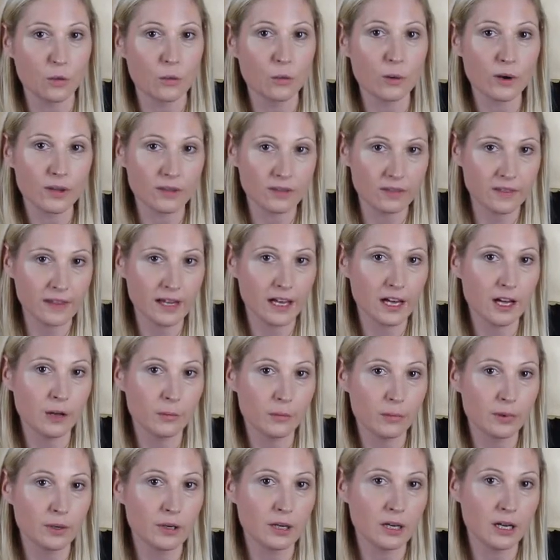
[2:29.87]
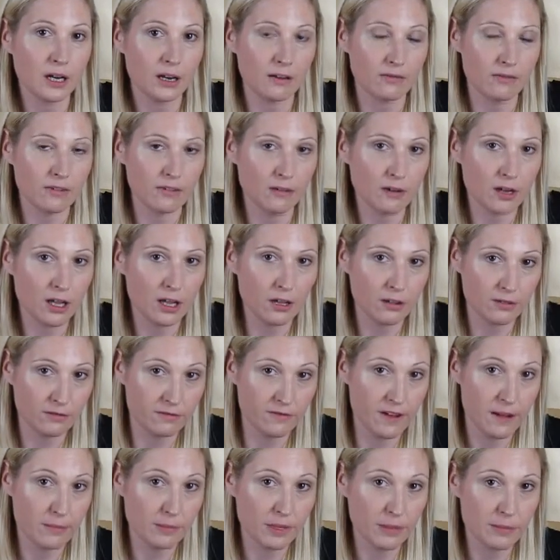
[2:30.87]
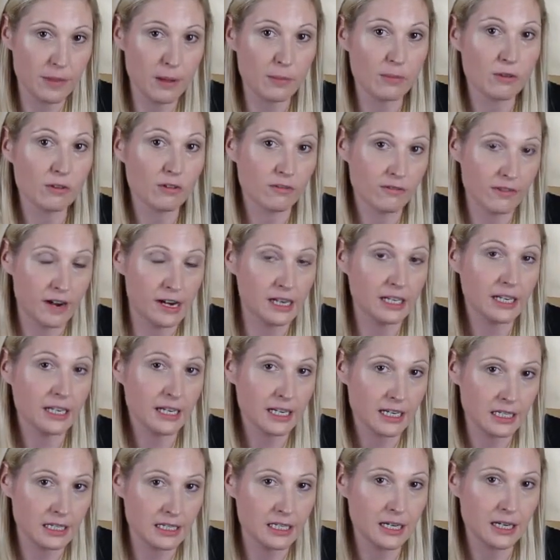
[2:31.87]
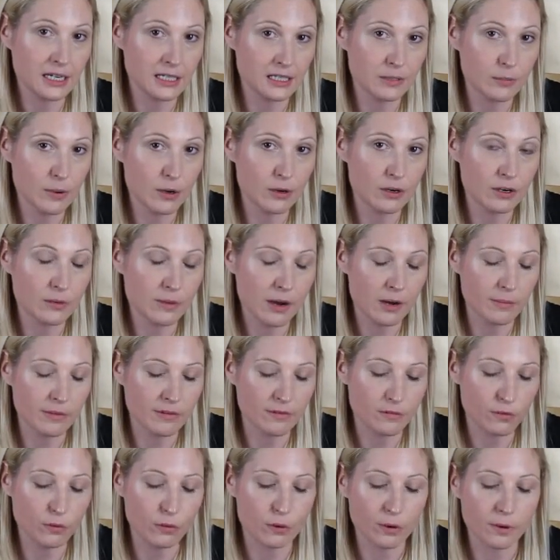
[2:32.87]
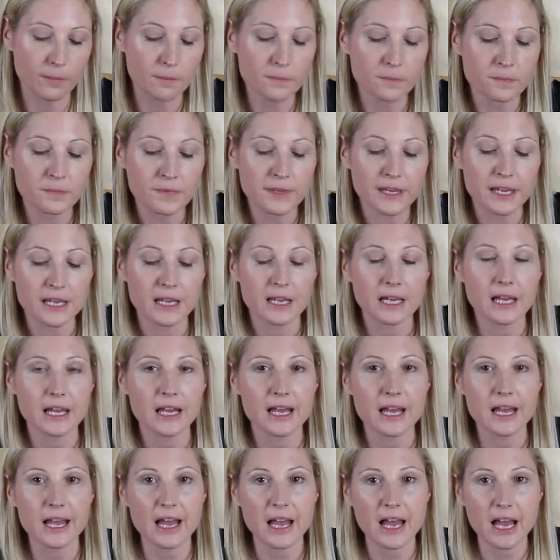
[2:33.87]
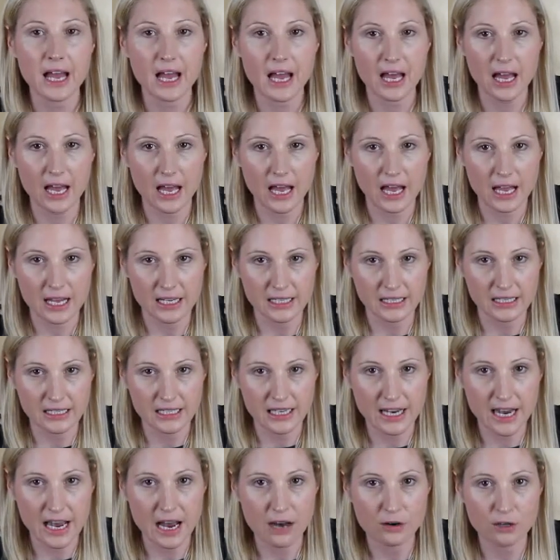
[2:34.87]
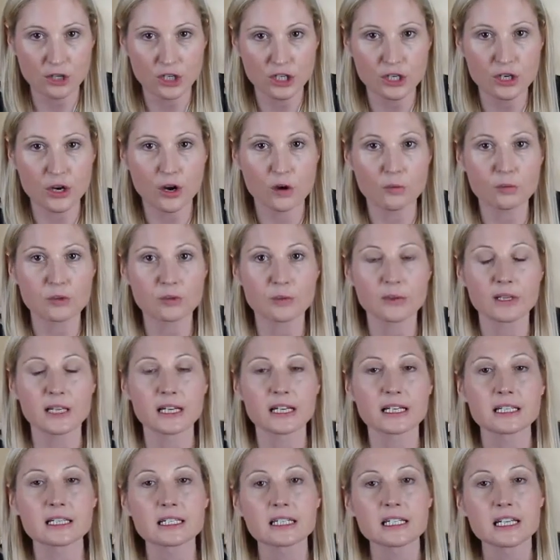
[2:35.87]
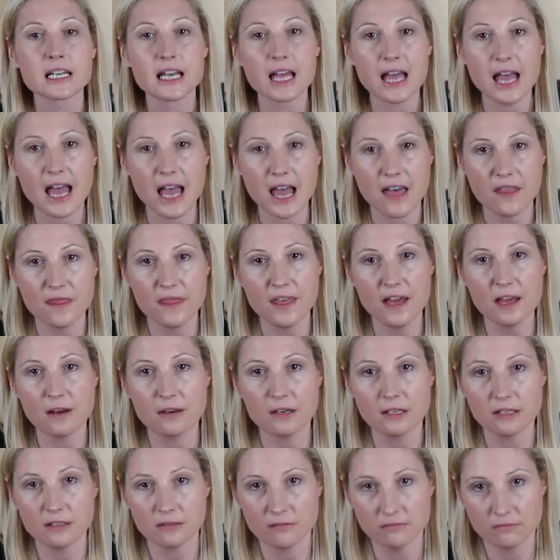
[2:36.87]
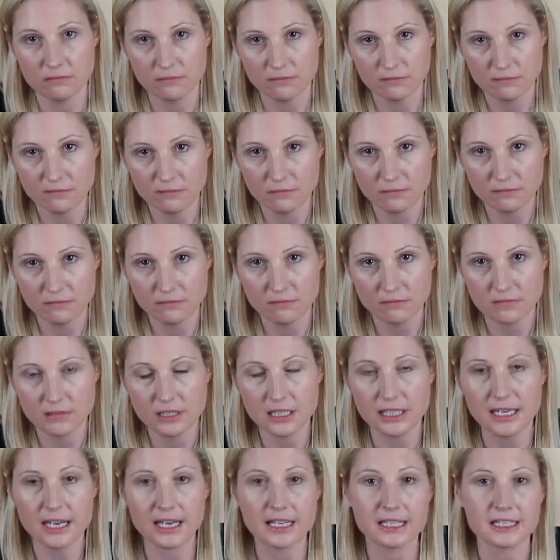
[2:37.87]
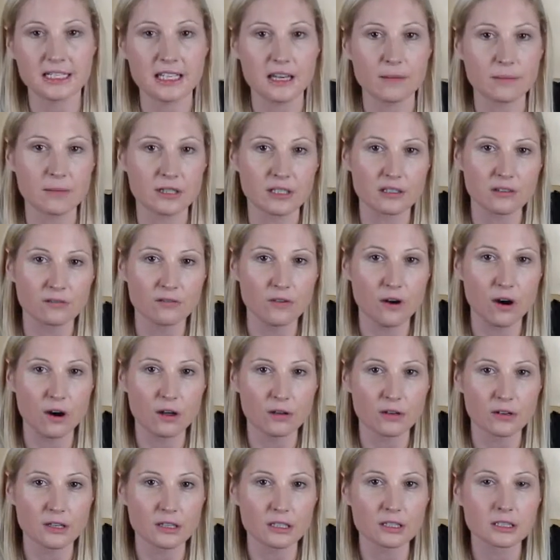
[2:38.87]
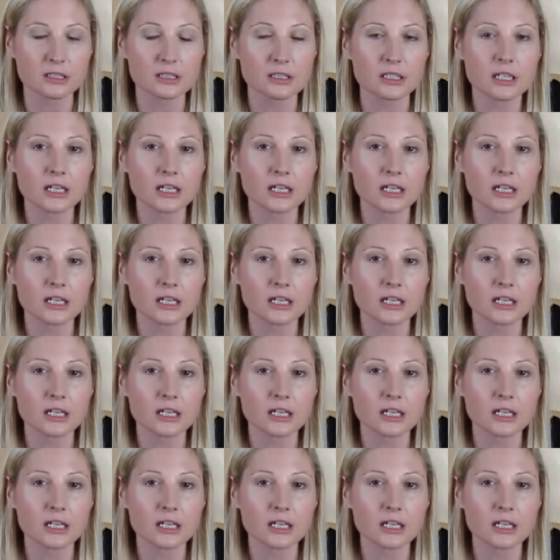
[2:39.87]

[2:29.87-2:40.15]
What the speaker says: with the help of another family member or friend like I'd spoken about before, and see how she copes with it. And then the next step is the father.